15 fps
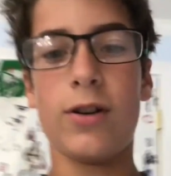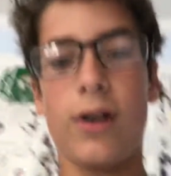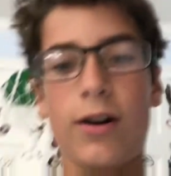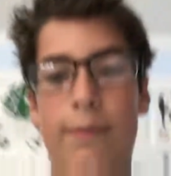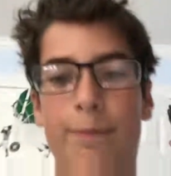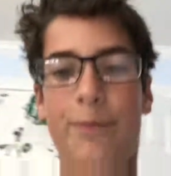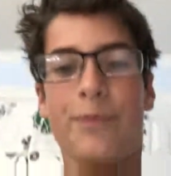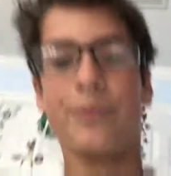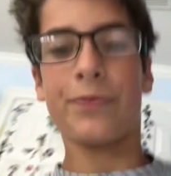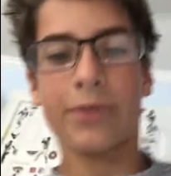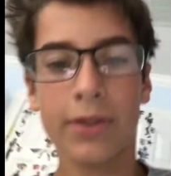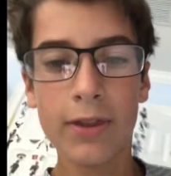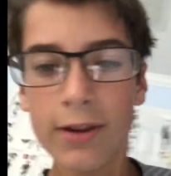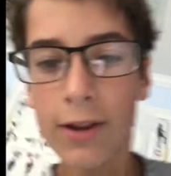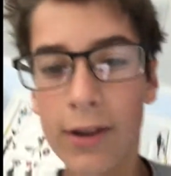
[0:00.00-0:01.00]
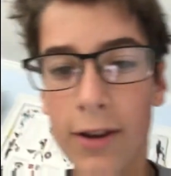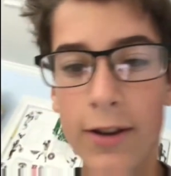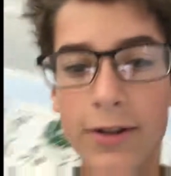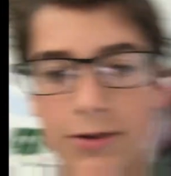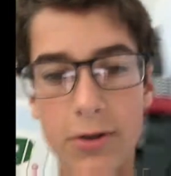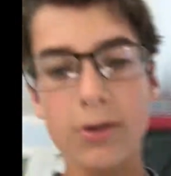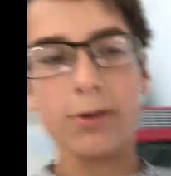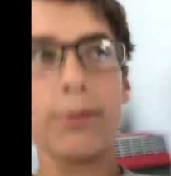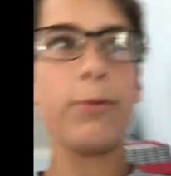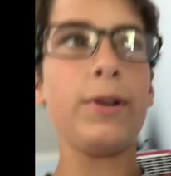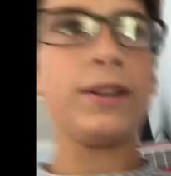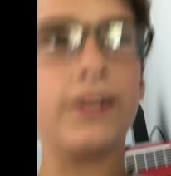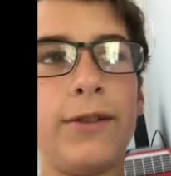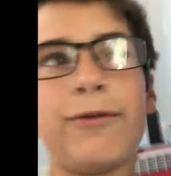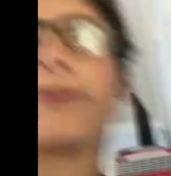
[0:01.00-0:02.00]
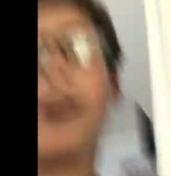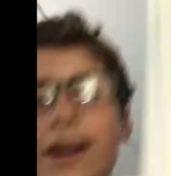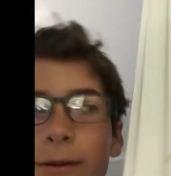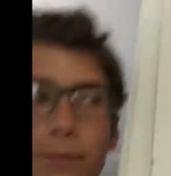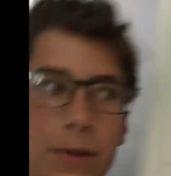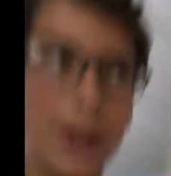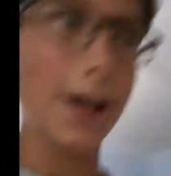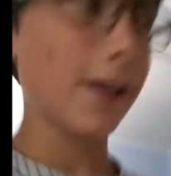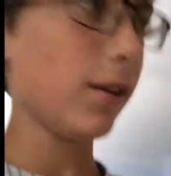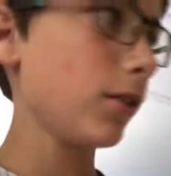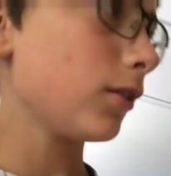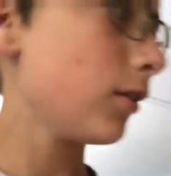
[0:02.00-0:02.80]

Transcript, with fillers: Um, so we didn't find him yet.